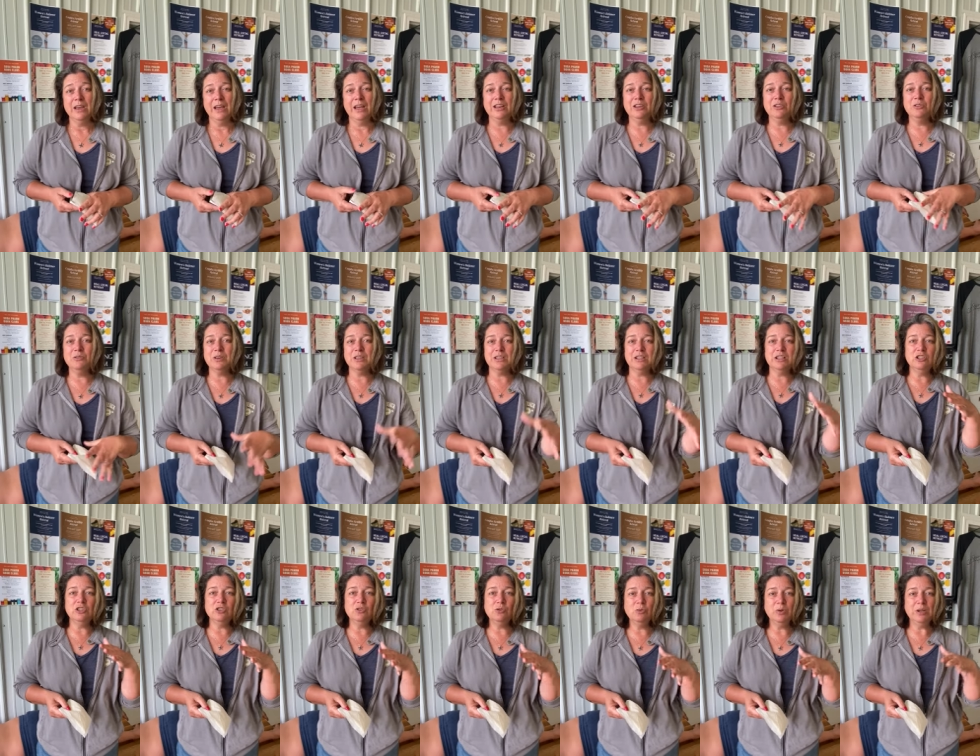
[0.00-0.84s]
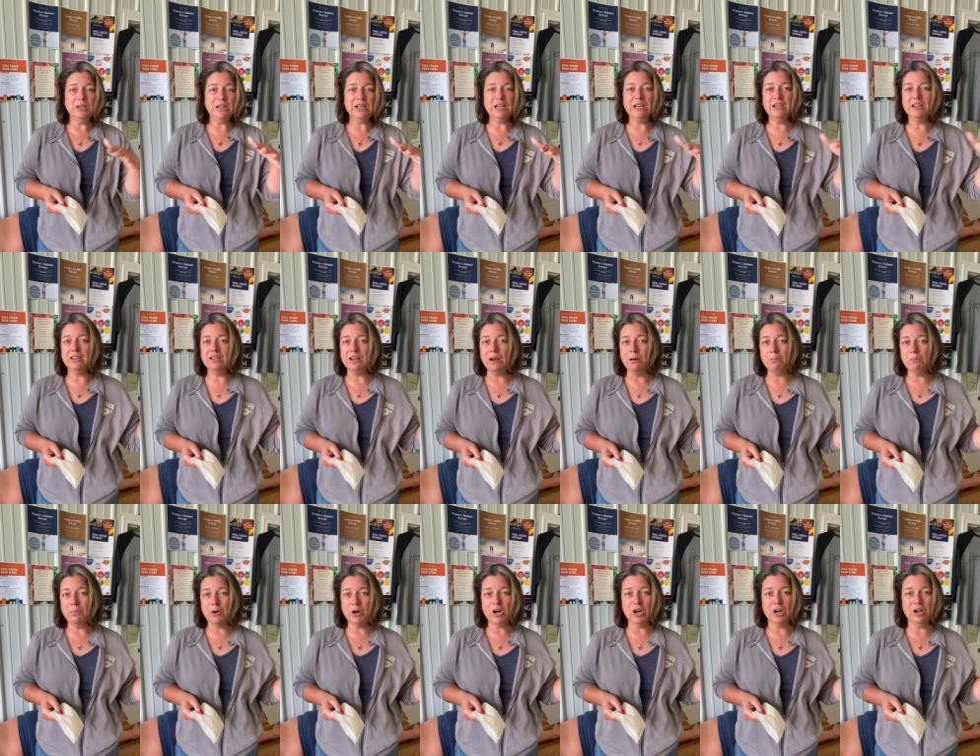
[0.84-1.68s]
and you can do any
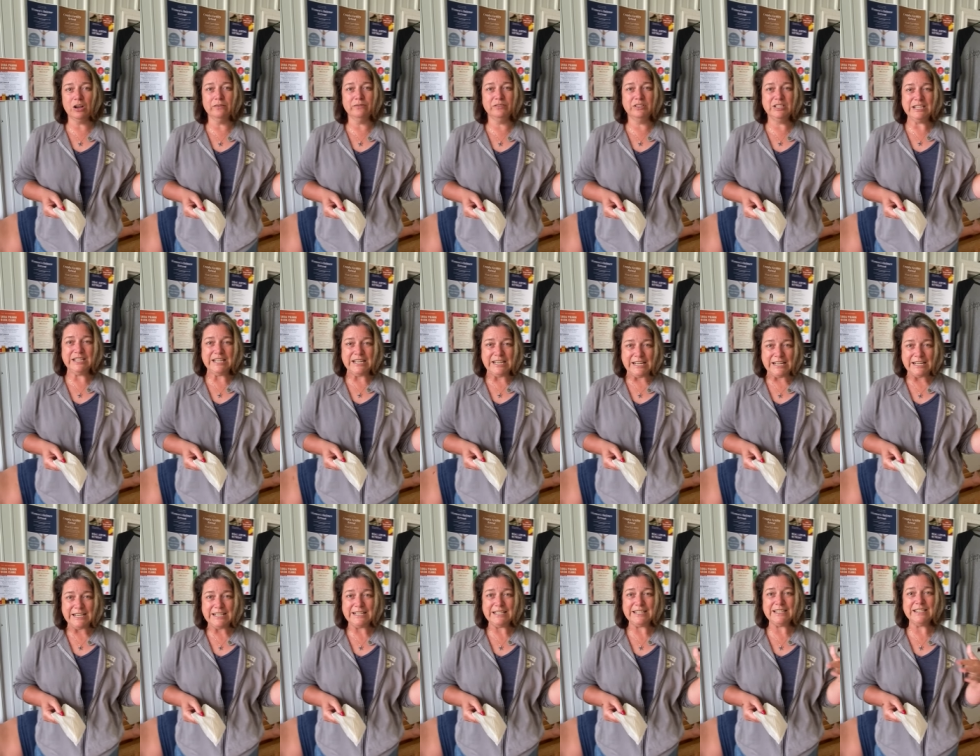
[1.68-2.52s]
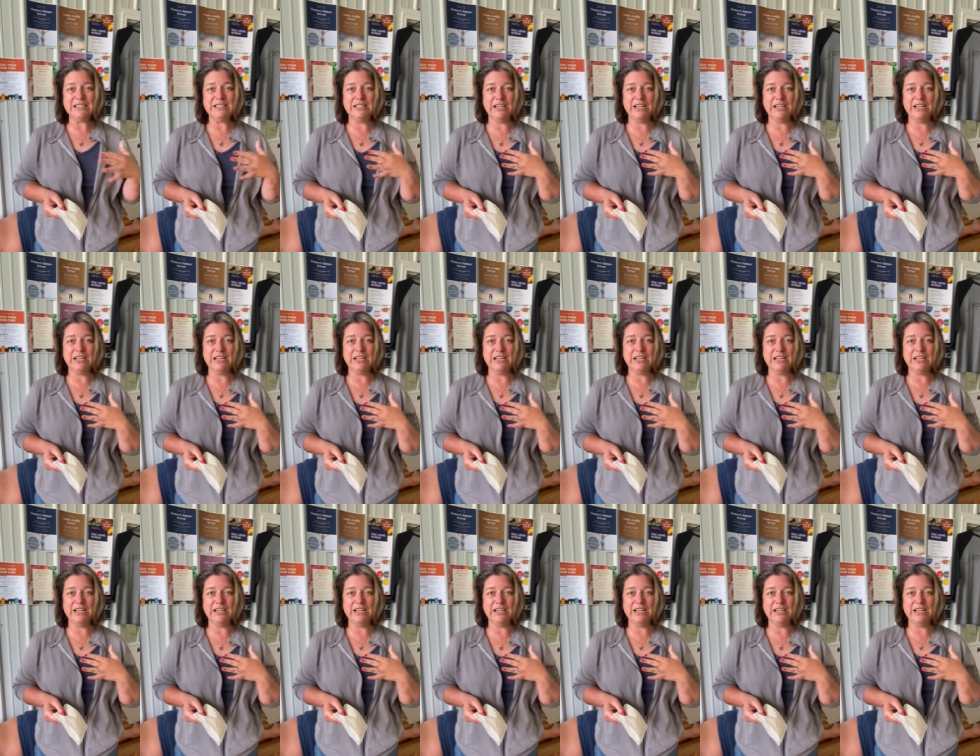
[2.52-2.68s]
number of teas